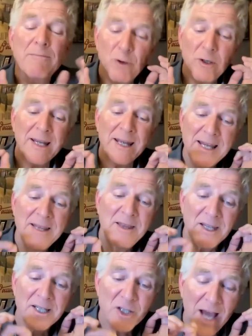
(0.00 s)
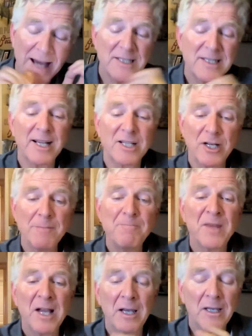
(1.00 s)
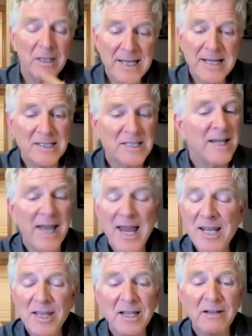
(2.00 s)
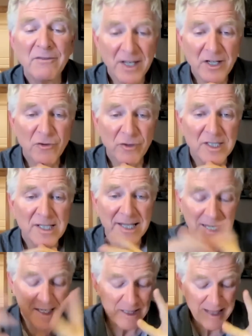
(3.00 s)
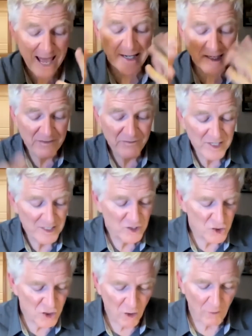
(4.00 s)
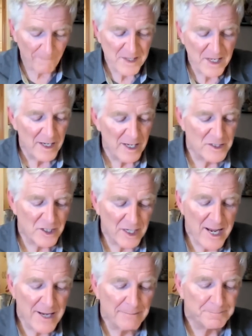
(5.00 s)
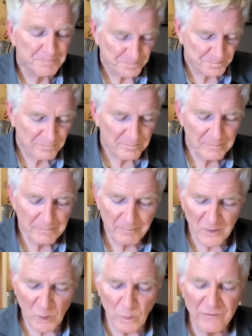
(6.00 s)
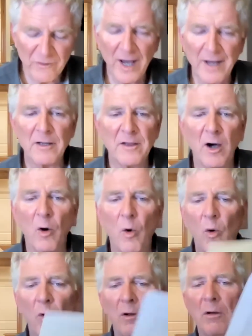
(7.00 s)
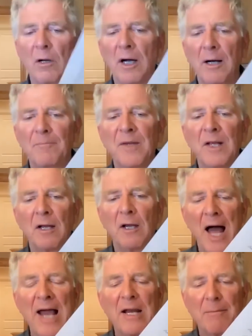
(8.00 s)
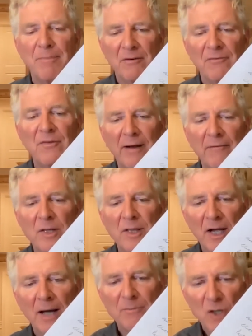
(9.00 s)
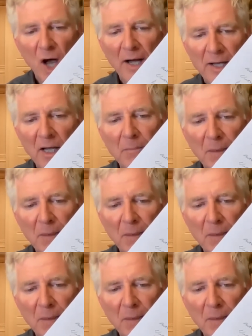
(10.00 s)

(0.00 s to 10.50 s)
put in the chat section links to anything of interest in that evening's show. And today, we've got the whole um, lineup of everything I'm talking